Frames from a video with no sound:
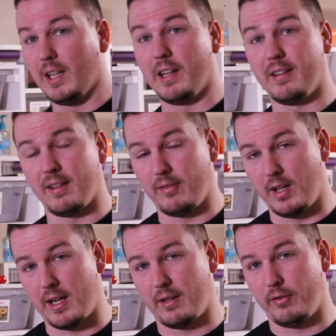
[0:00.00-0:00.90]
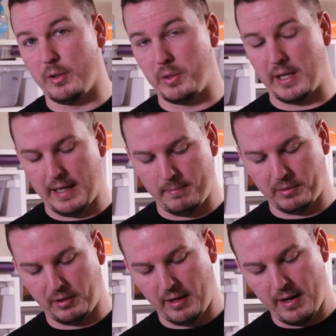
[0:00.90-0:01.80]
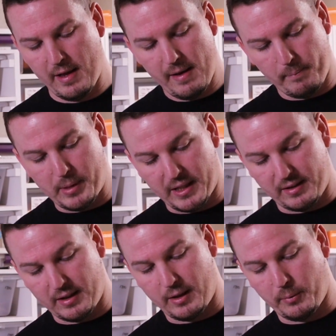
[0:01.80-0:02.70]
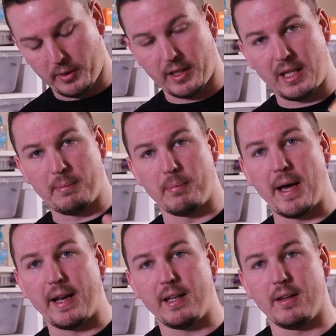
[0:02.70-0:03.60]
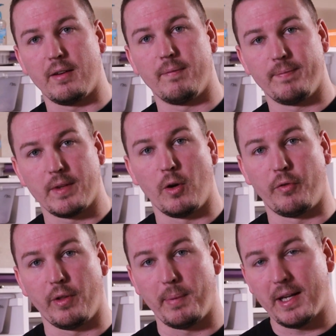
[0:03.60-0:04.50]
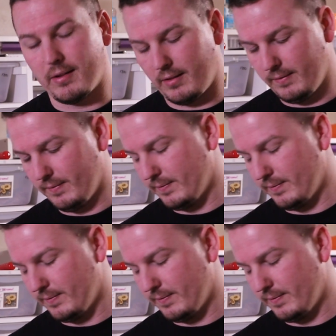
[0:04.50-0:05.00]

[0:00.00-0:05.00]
At least they've locked a few times, but we're gonna keep them at it and hope for the best.